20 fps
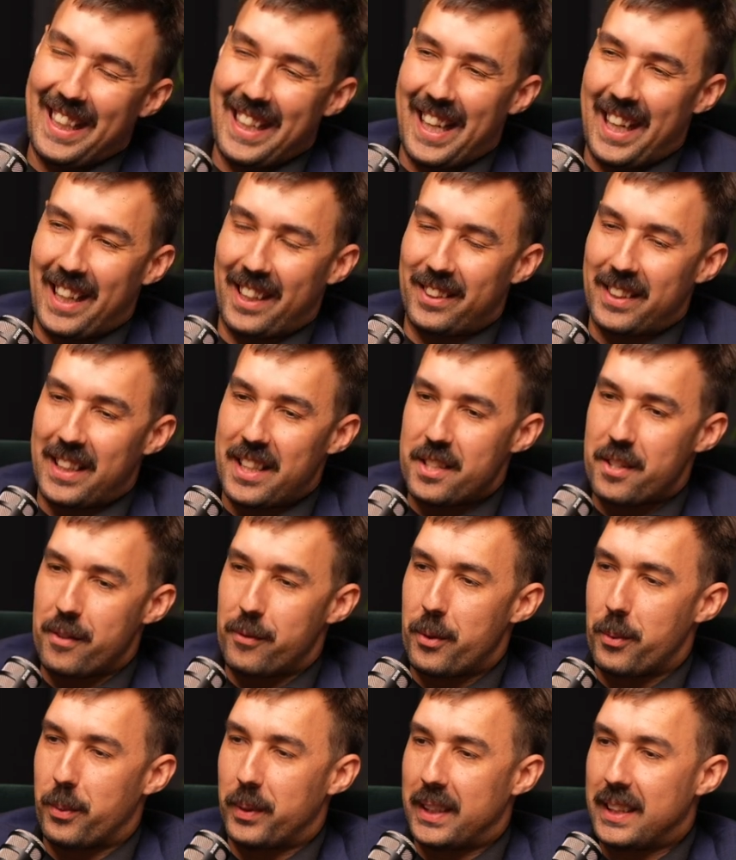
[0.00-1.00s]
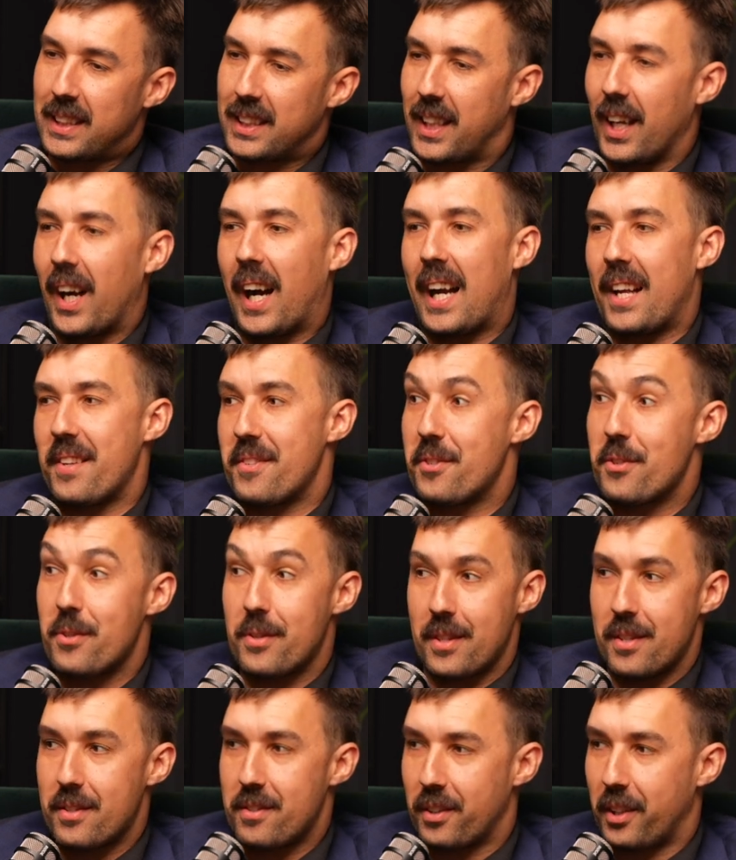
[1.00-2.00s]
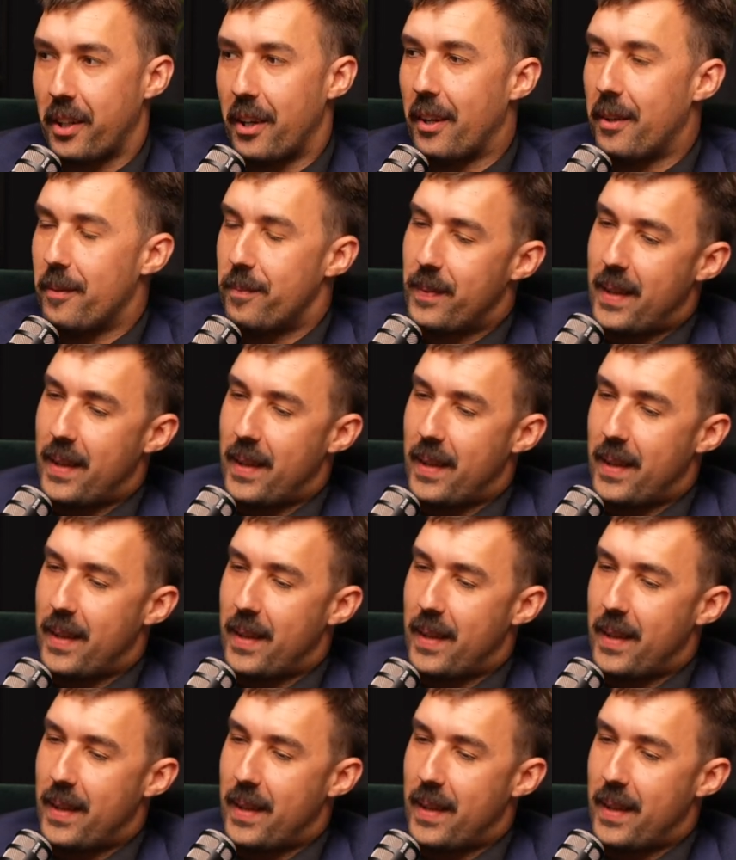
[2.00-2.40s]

he had an interview with these guys two years ago.